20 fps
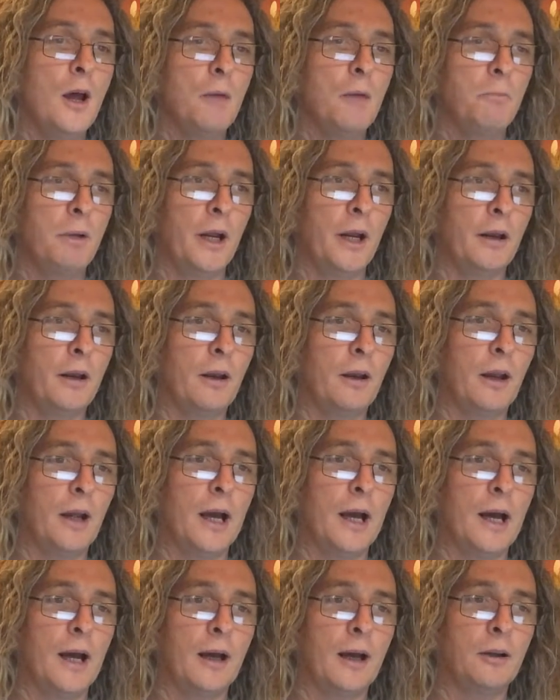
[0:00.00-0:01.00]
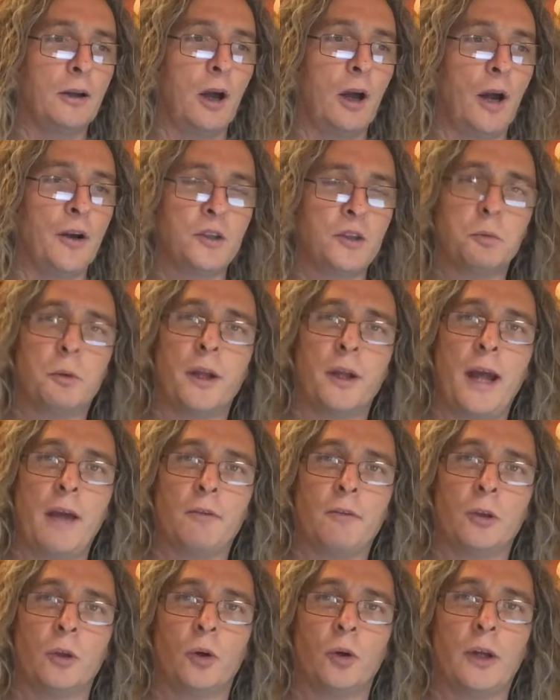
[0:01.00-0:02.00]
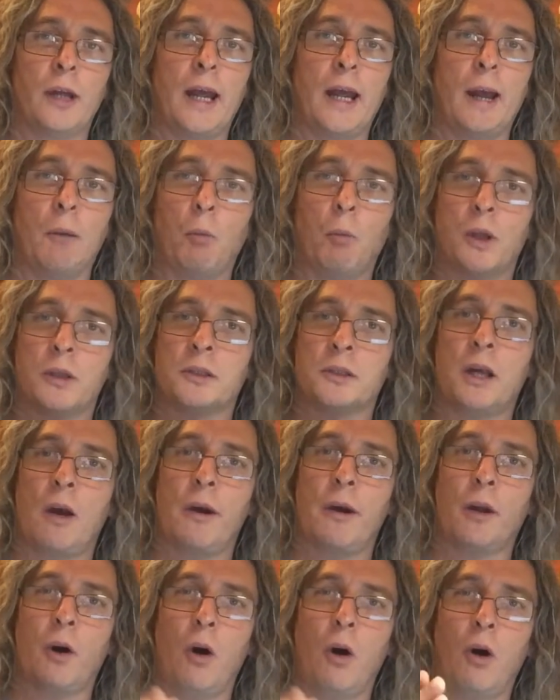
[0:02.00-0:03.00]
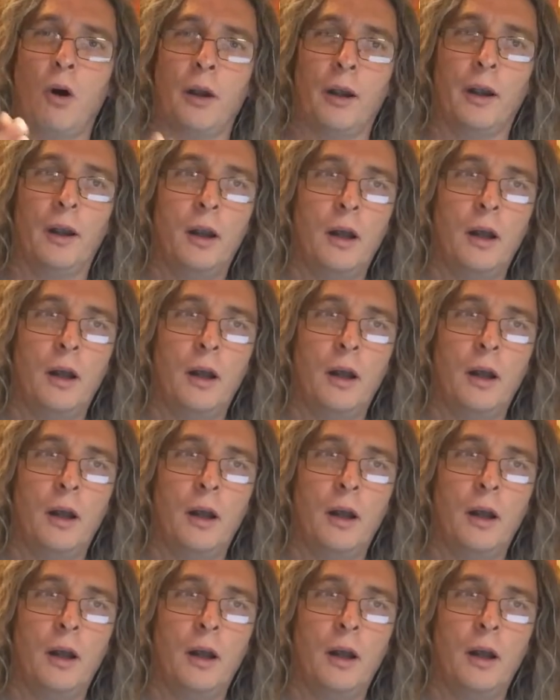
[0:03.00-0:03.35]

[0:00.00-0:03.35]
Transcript: But I just want to have a look at what's going on